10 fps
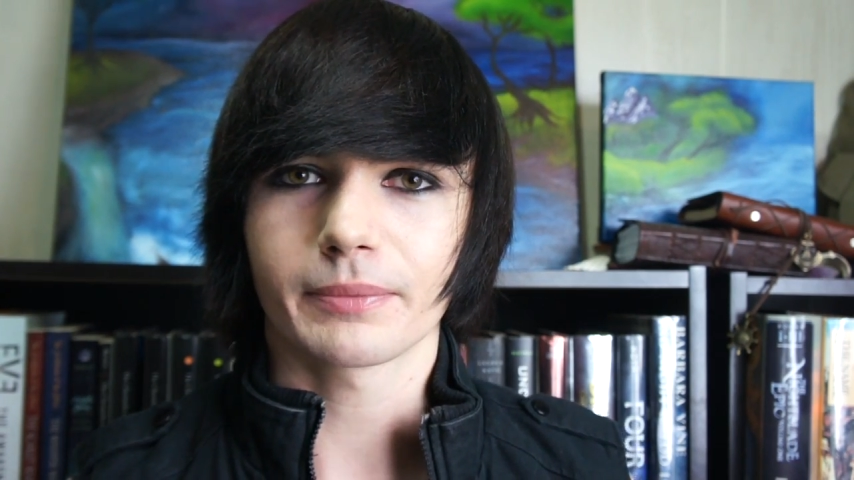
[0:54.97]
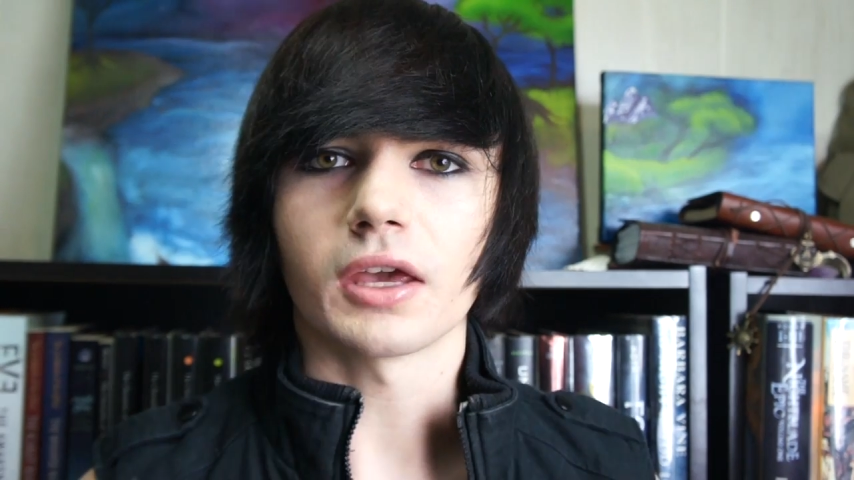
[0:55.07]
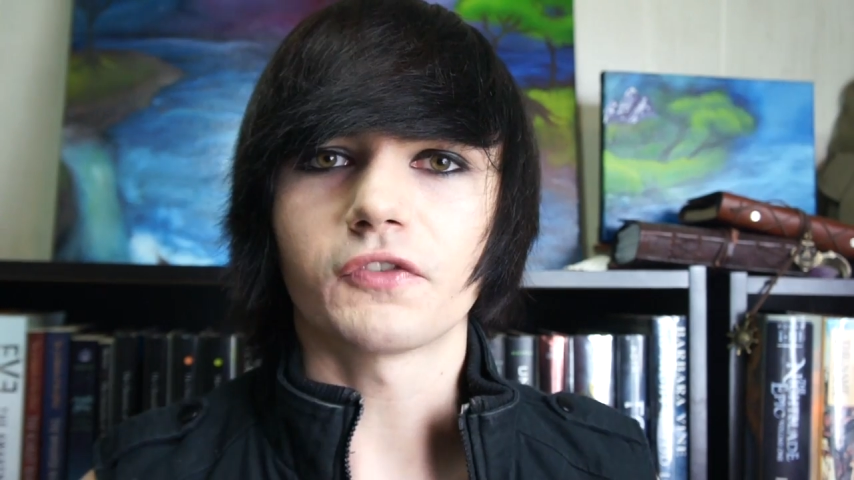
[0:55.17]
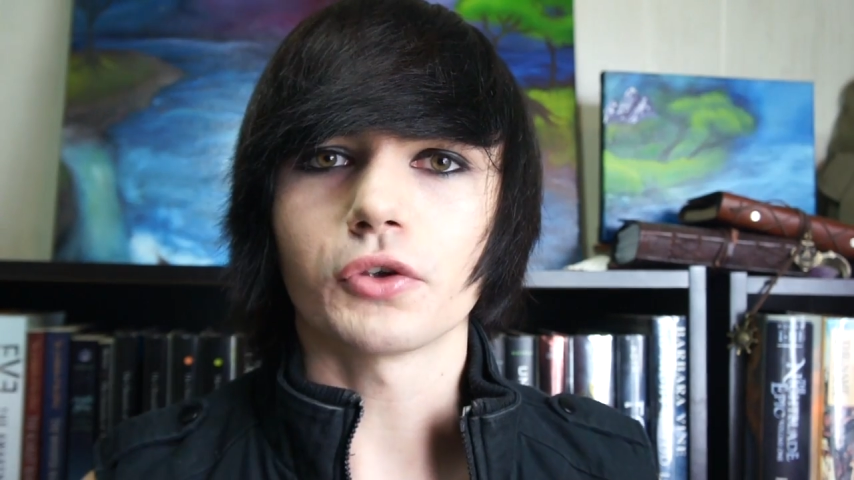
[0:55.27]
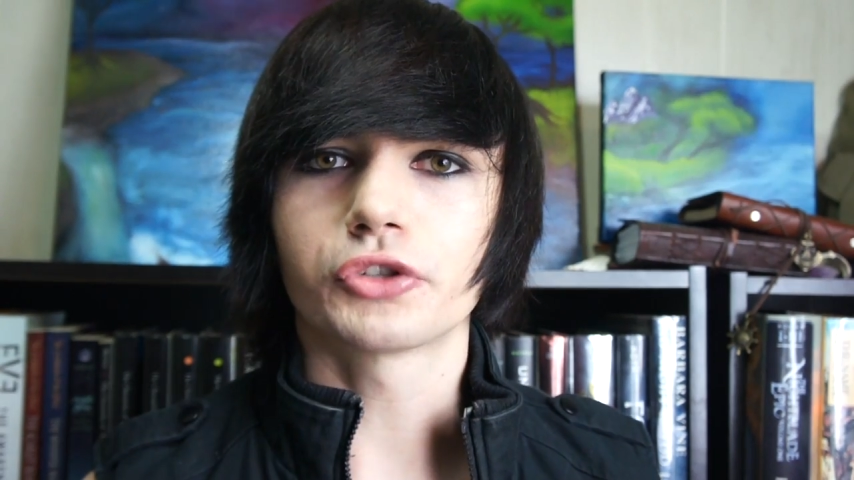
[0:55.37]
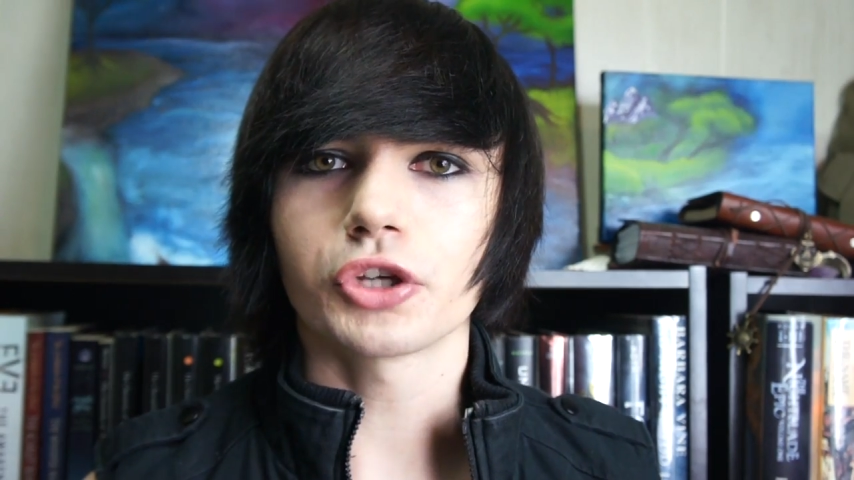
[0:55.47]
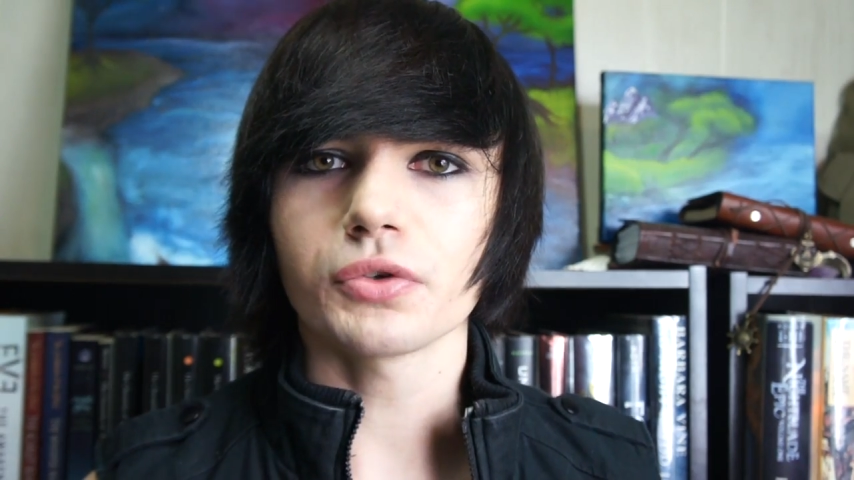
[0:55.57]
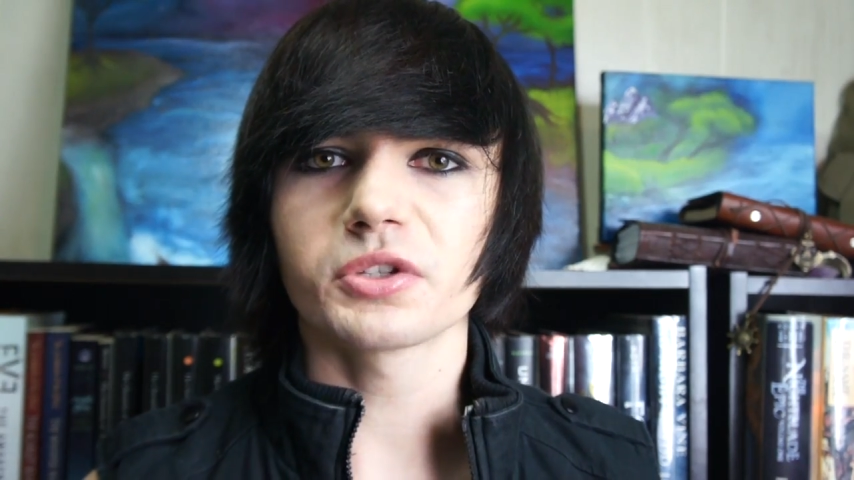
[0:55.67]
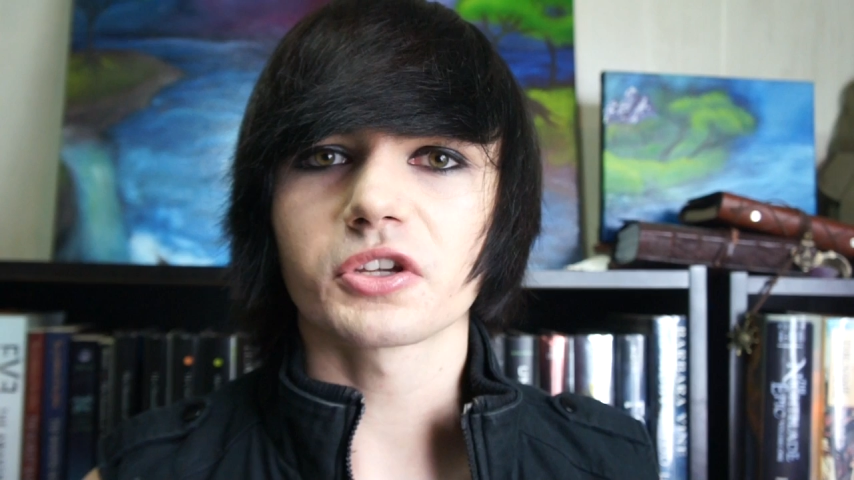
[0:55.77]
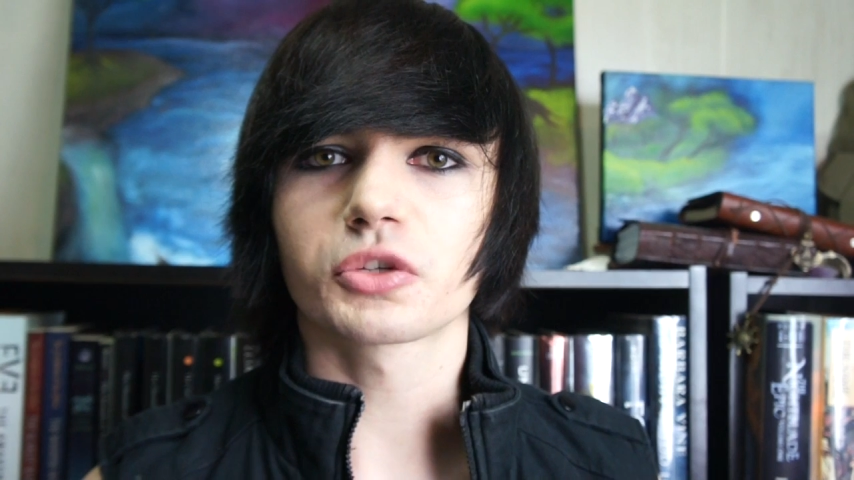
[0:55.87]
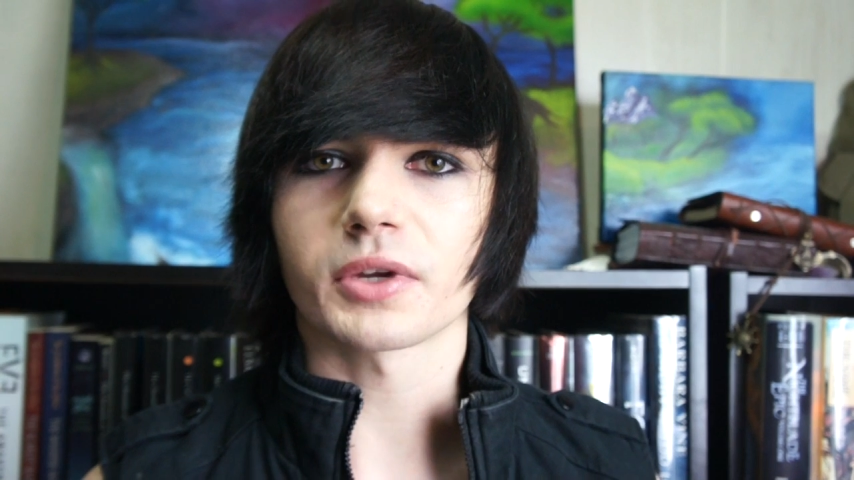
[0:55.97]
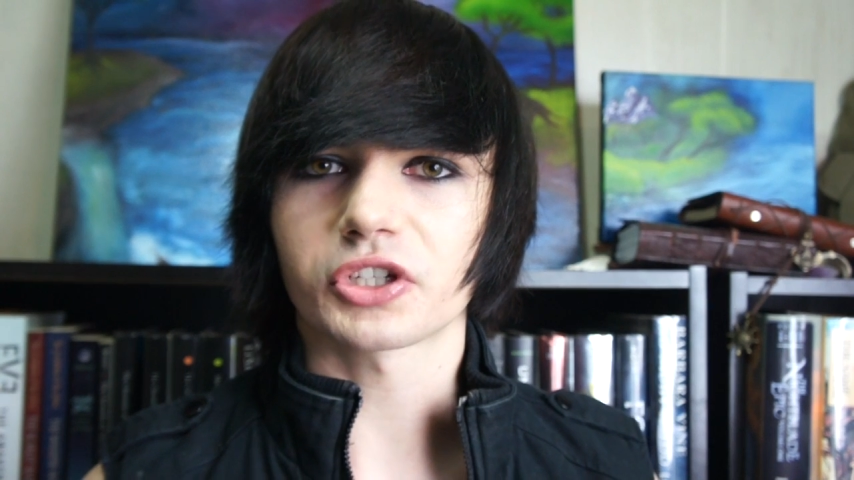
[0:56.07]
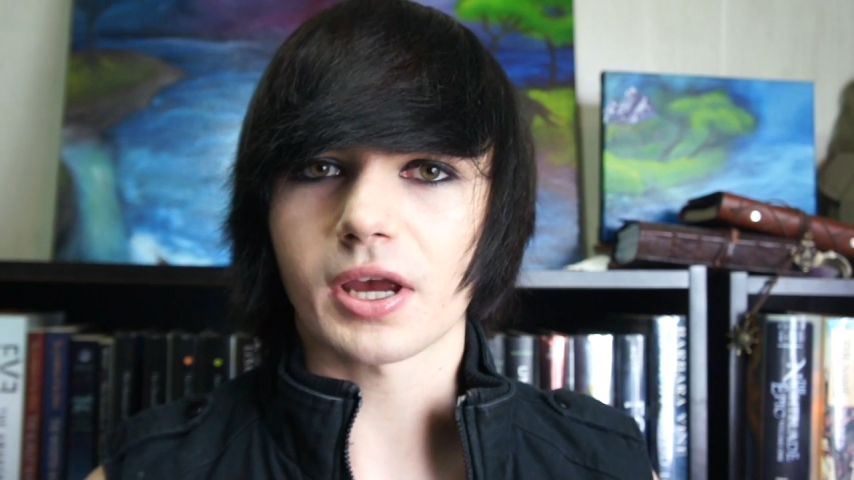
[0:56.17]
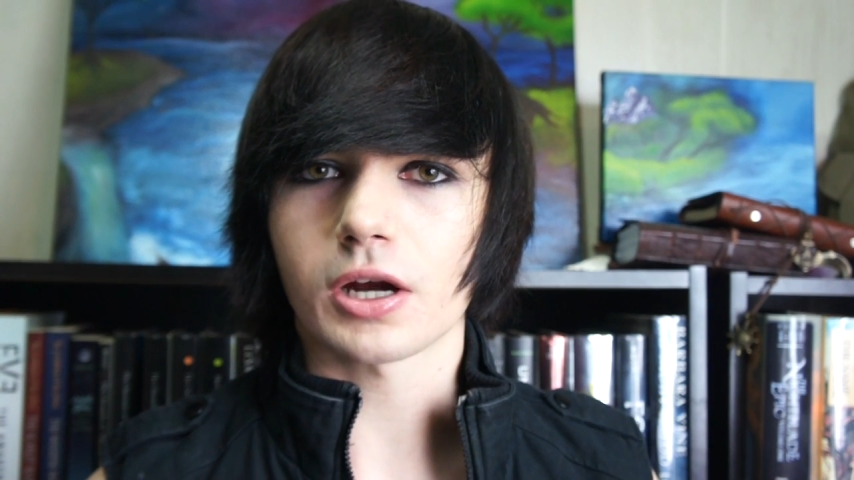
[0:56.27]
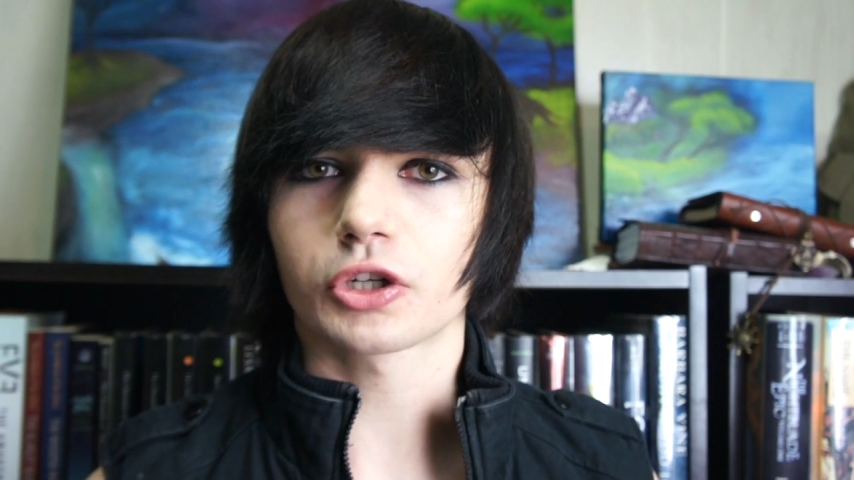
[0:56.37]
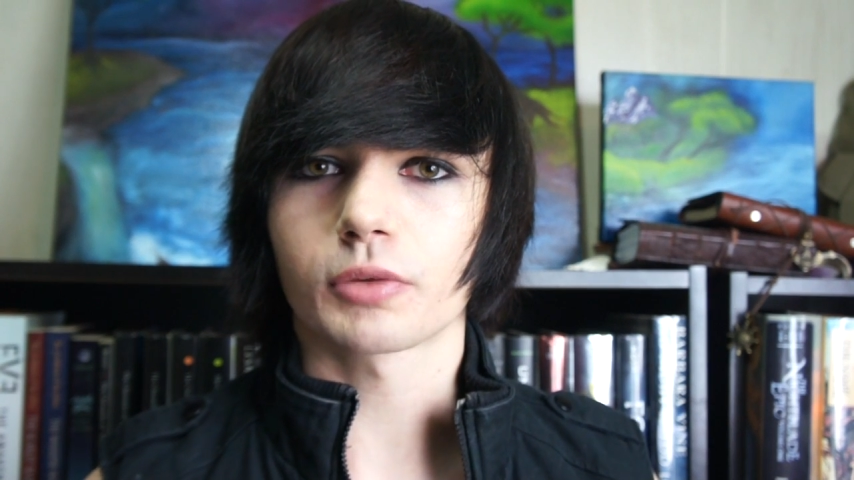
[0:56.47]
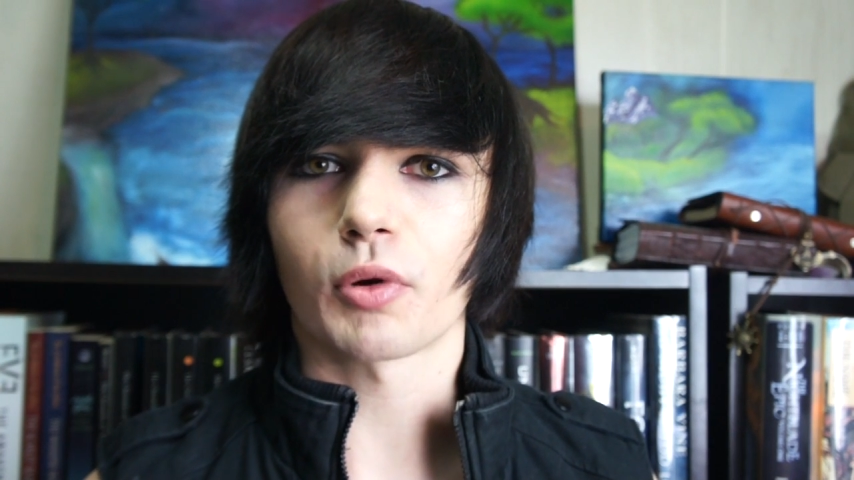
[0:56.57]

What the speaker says: If you choose to switch character